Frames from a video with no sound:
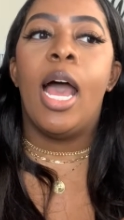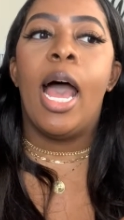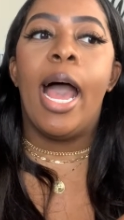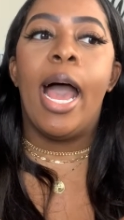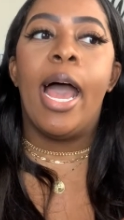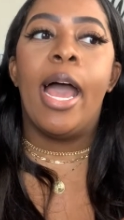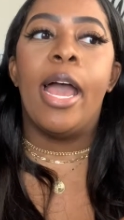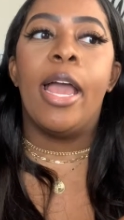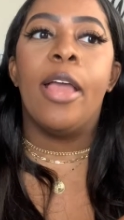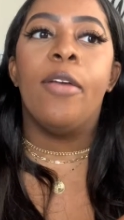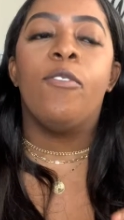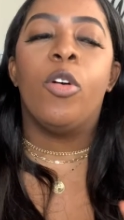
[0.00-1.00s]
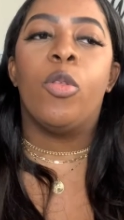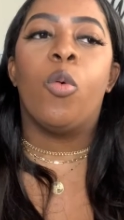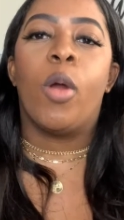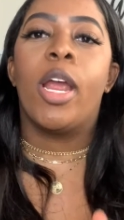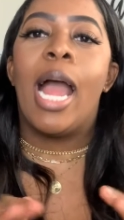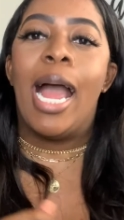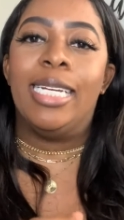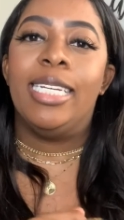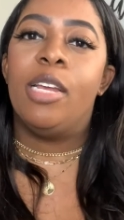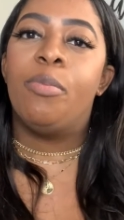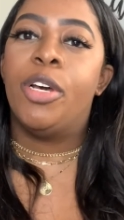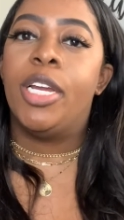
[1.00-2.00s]
I for the work I
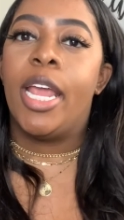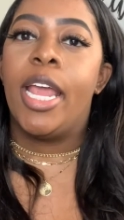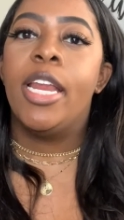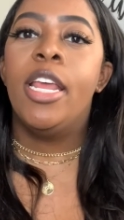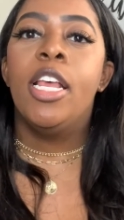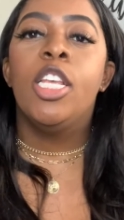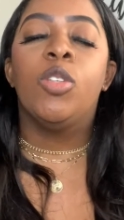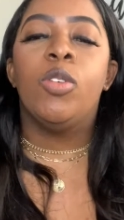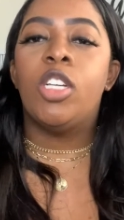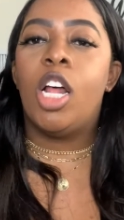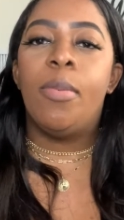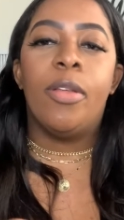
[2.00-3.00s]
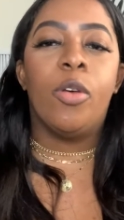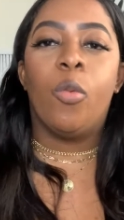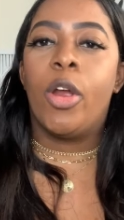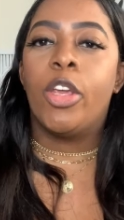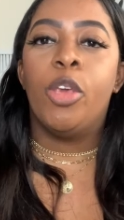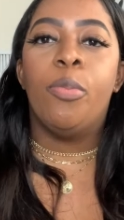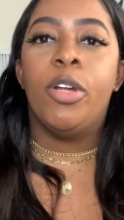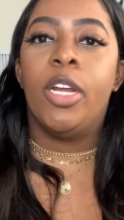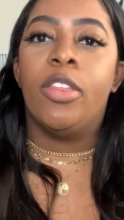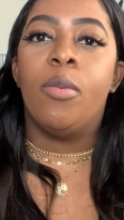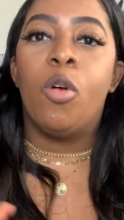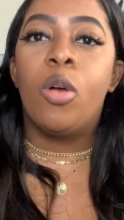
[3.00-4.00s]
did put in. So it's all about the work you put
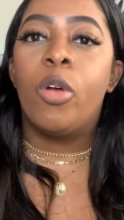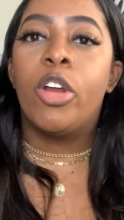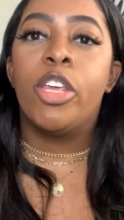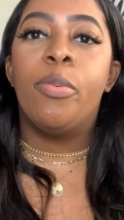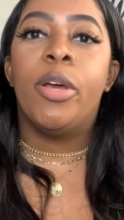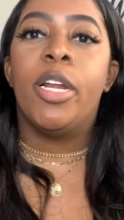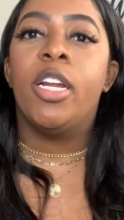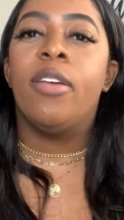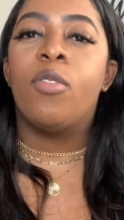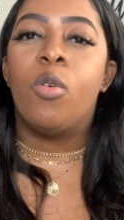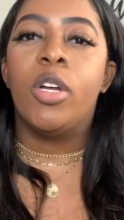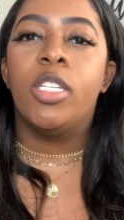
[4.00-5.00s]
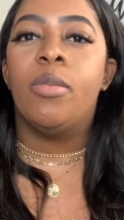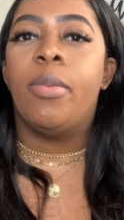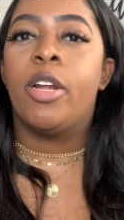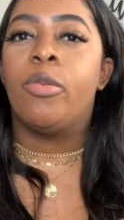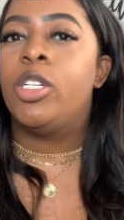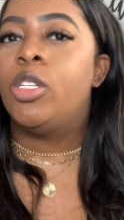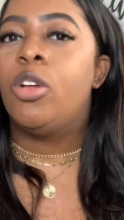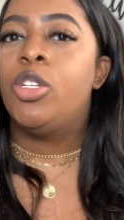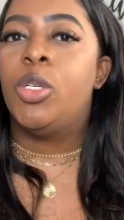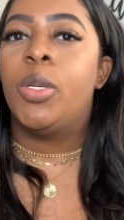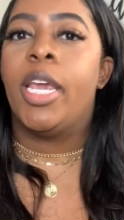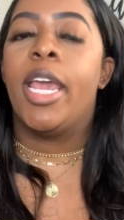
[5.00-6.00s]
in. The more work you put in, of course, the better
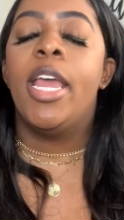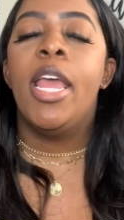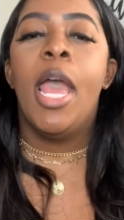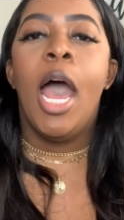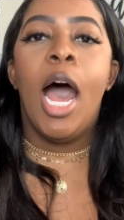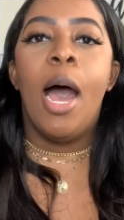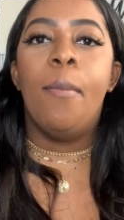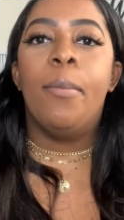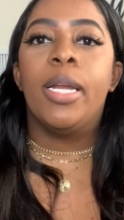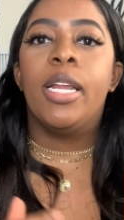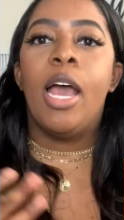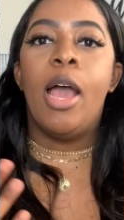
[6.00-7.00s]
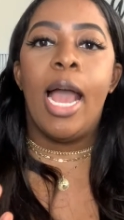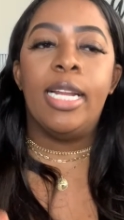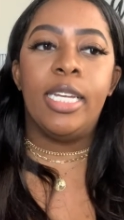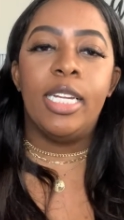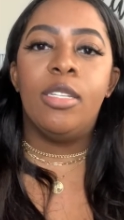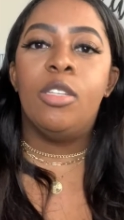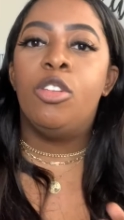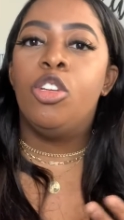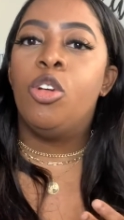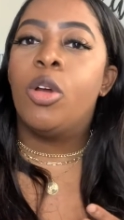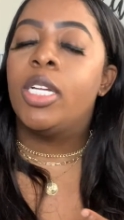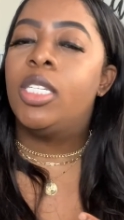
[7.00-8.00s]
results you get. Um, but I did
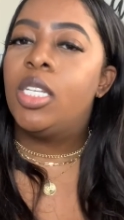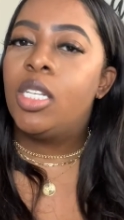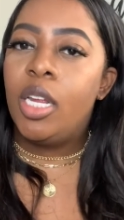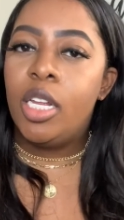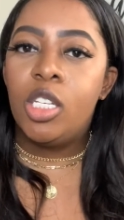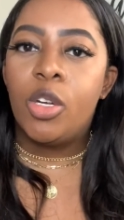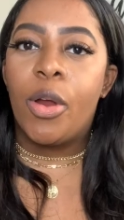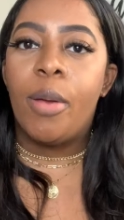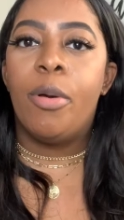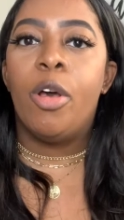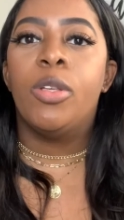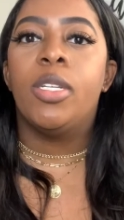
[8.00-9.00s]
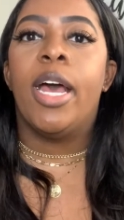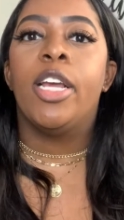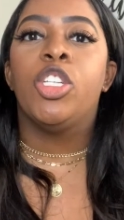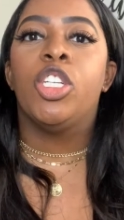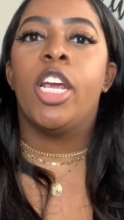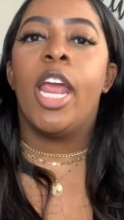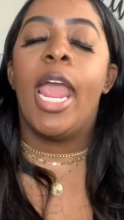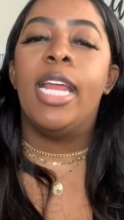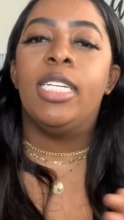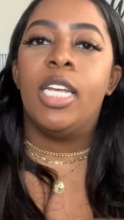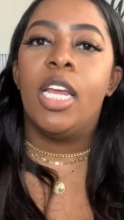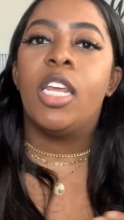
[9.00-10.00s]
do a consistent Instagram post last year.
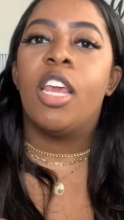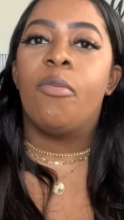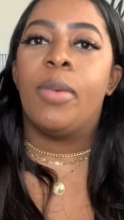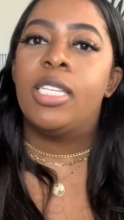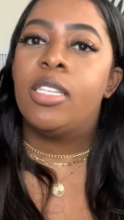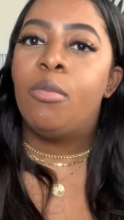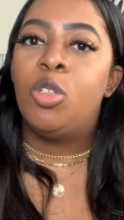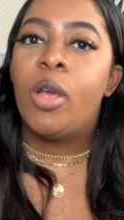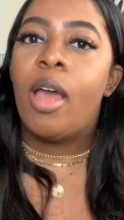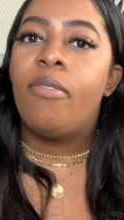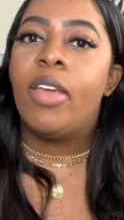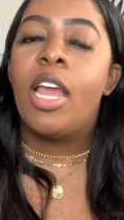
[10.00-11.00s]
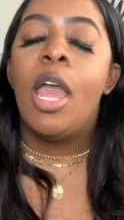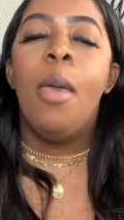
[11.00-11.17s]
It did give me some traffic,